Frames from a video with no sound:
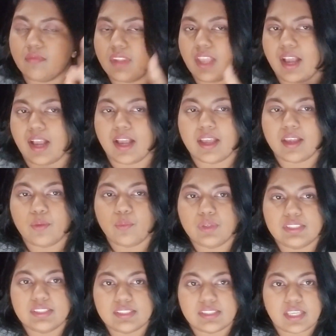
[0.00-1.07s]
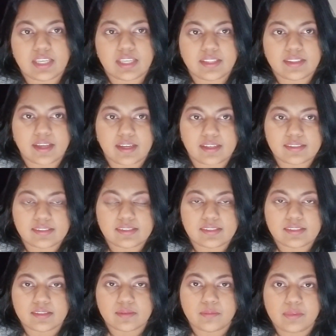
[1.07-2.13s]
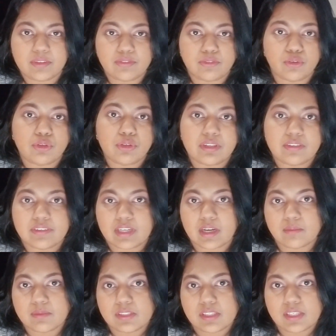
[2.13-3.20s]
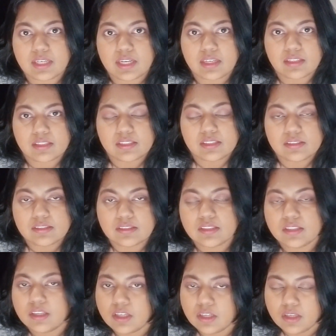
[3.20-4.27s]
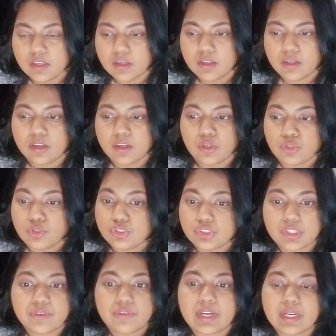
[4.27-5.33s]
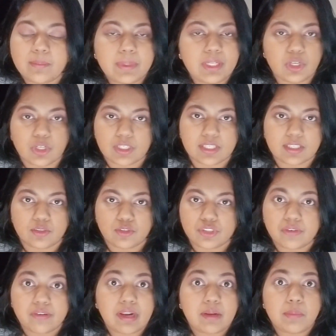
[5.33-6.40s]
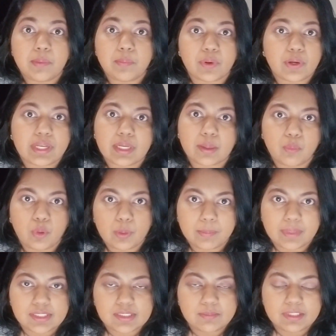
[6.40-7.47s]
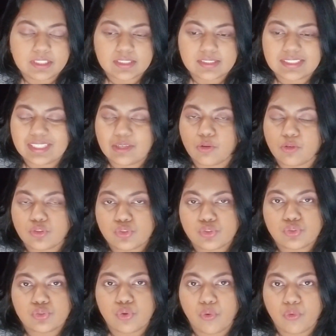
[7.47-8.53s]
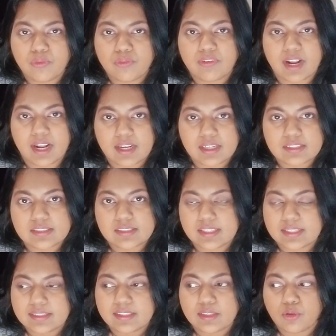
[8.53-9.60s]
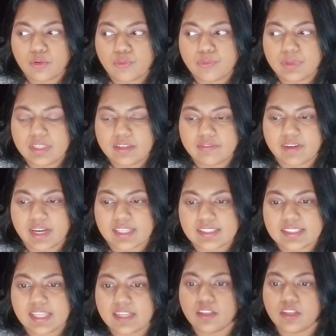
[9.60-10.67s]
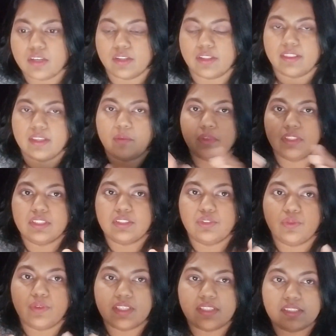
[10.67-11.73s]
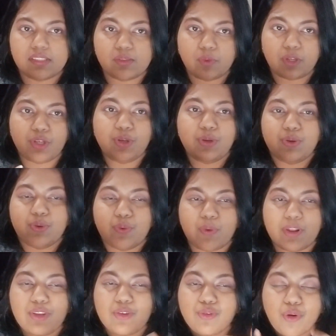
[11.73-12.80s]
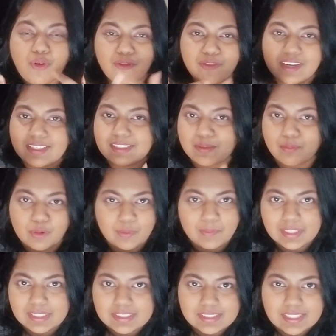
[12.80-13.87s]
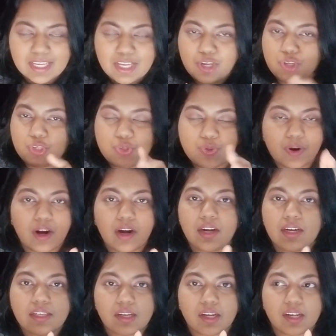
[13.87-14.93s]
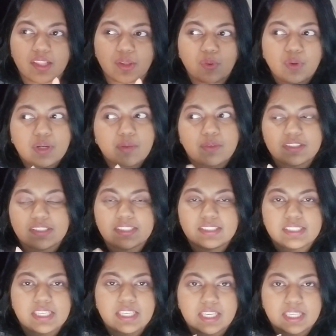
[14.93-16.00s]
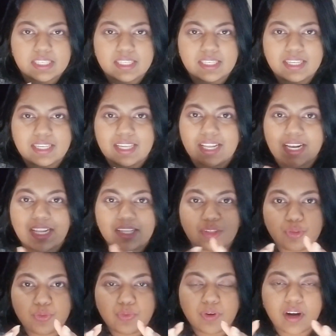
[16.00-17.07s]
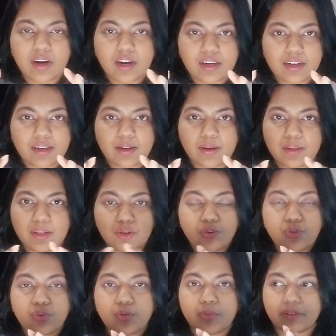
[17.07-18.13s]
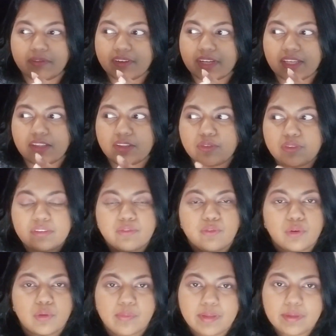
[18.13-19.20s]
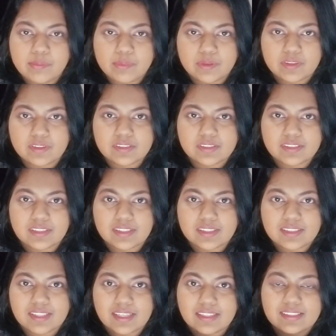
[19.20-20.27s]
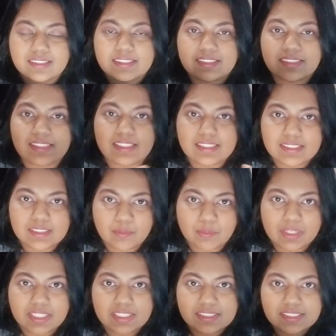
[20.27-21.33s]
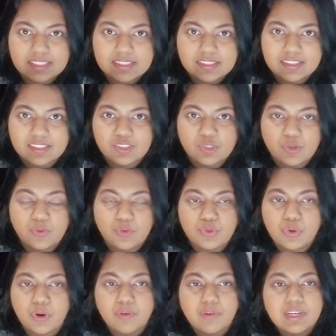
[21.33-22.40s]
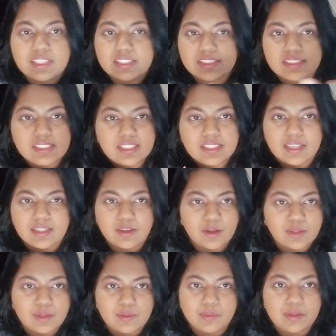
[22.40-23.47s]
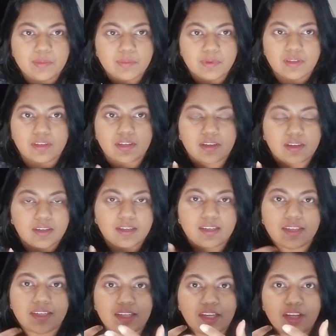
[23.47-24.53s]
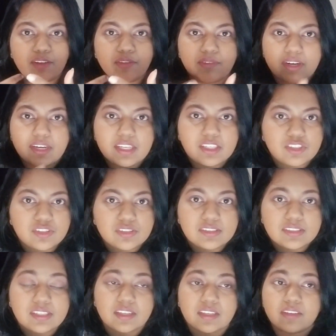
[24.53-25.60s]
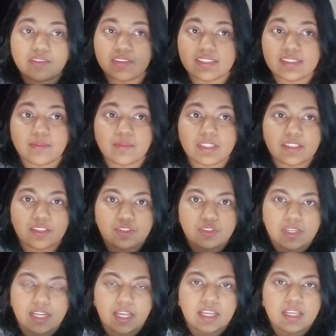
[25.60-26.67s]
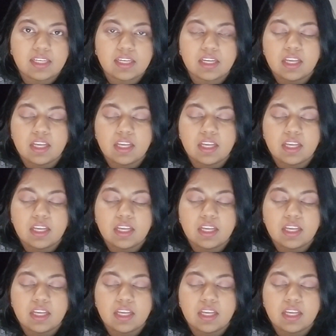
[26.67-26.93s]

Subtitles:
I would say that before you even come to the Netherlands, you should already be looking. You should already be booking appointments, because they go so fast. Like, they go really fast. And the thing what they do is when you go for these appointments, you aren't the only person seeing it. Like, you are in a group of like 3-4 people that sees the places. So you already see that other people are very interested. And if it's something that you like,